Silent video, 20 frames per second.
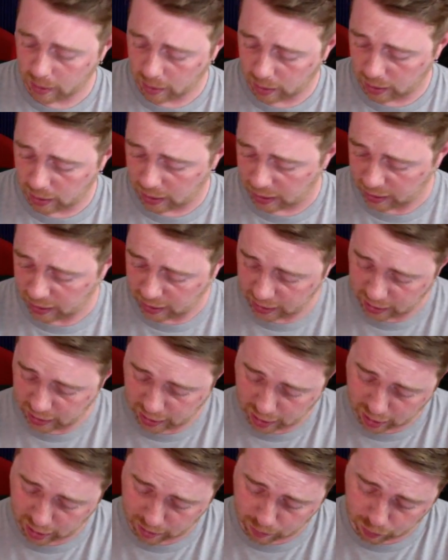it did
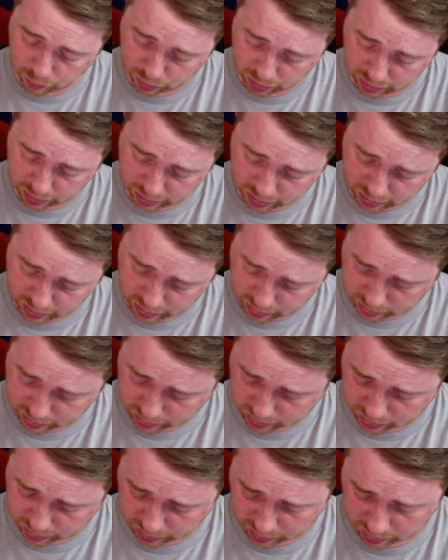come
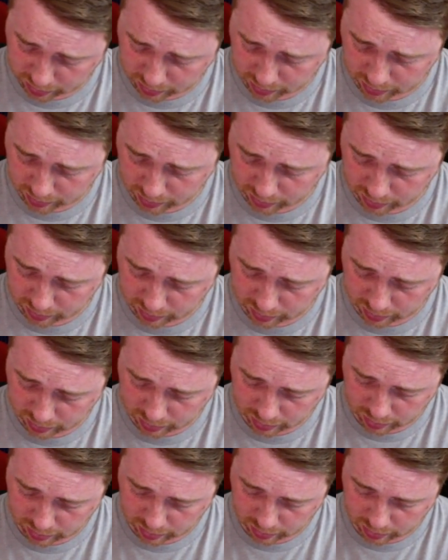with
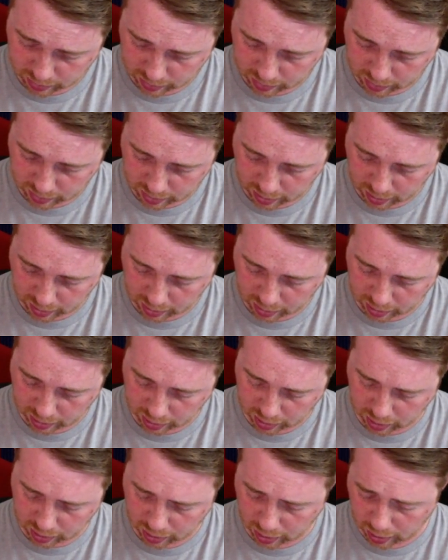a
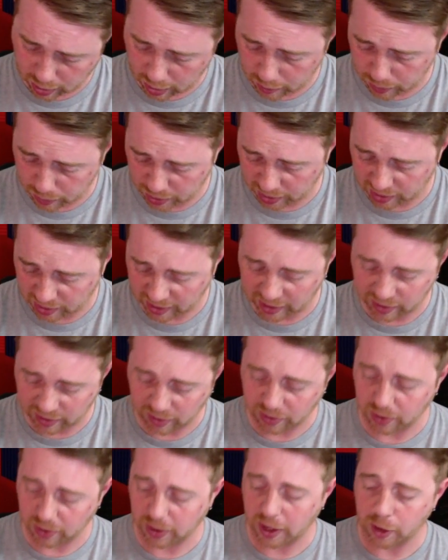card, which I think is
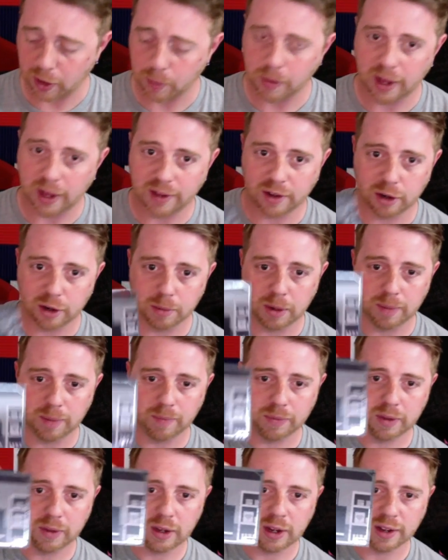also Kira Blaster, but
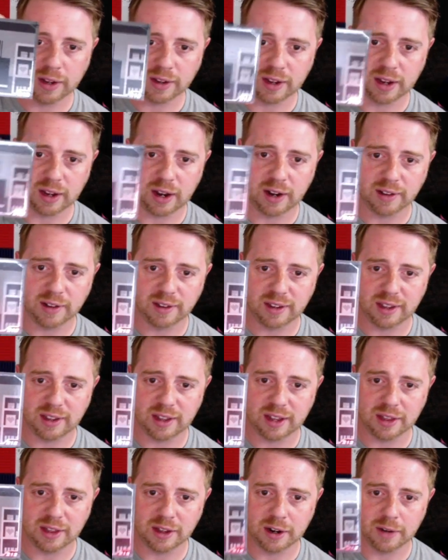you guys can kind of see
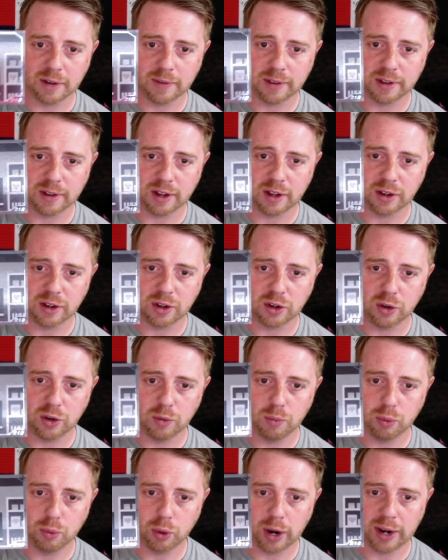that there if it's not too
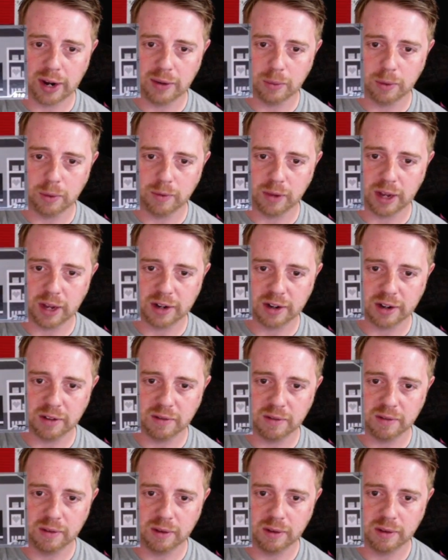bright and reflective.